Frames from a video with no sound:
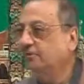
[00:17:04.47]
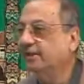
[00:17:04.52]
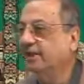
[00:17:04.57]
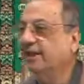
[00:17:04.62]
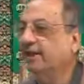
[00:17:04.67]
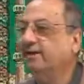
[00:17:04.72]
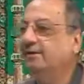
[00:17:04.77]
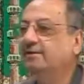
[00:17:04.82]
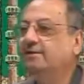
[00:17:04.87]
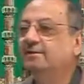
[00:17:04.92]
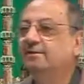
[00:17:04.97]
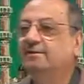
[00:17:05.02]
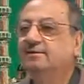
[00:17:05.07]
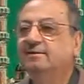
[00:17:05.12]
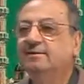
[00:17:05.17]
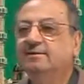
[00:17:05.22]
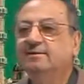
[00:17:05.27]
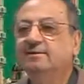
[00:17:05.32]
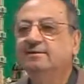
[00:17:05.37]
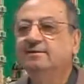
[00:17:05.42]
then
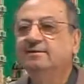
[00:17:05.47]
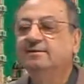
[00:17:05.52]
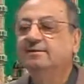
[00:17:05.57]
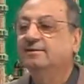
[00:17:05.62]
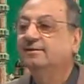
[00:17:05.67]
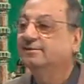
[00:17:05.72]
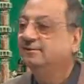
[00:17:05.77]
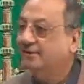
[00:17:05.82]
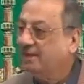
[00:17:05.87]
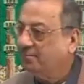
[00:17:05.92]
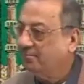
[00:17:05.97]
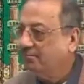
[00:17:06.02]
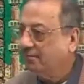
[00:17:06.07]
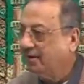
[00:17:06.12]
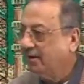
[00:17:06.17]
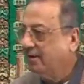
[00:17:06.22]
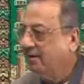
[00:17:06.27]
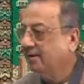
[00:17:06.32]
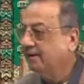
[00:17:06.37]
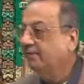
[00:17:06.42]

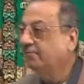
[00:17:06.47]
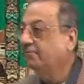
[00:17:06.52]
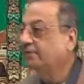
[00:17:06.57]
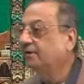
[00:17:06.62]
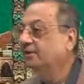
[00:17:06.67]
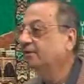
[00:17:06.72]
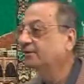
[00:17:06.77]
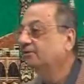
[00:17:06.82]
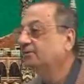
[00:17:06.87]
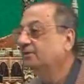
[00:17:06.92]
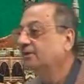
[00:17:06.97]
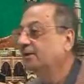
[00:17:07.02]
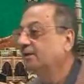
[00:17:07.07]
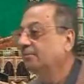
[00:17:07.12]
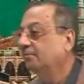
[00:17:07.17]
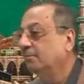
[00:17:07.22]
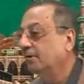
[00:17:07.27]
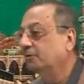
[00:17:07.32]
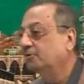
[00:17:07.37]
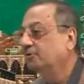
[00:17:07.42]
dhamma. If it is
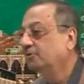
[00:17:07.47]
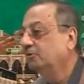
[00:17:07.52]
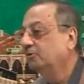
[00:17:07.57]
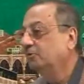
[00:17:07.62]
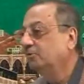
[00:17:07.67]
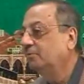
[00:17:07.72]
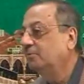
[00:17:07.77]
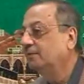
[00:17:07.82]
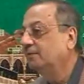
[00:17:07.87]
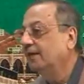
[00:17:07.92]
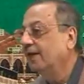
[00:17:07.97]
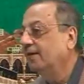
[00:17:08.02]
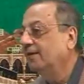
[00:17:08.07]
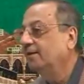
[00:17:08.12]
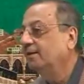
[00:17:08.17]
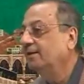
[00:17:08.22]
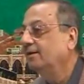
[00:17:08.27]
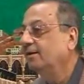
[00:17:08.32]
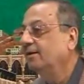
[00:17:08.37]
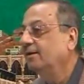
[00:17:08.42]
mansub,
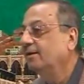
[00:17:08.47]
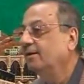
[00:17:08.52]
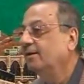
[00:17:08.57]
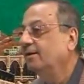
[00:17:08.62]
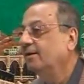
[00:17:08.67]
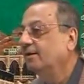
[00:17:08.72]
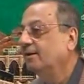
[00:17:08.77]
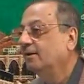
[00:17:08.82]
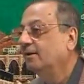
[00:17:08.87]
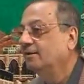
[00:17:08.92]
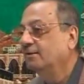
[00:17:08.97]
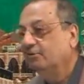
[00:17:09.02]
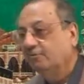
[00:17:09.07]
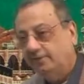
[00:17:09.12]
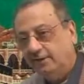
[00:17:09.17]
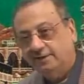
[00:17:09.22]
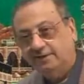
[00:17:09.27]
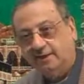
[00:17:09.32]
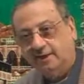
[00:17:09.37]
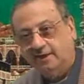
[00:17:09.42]
then
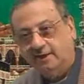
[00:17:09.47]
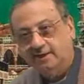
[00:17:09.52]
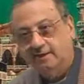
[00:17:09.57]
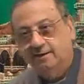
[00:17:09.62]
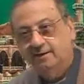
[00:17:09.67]
fatha.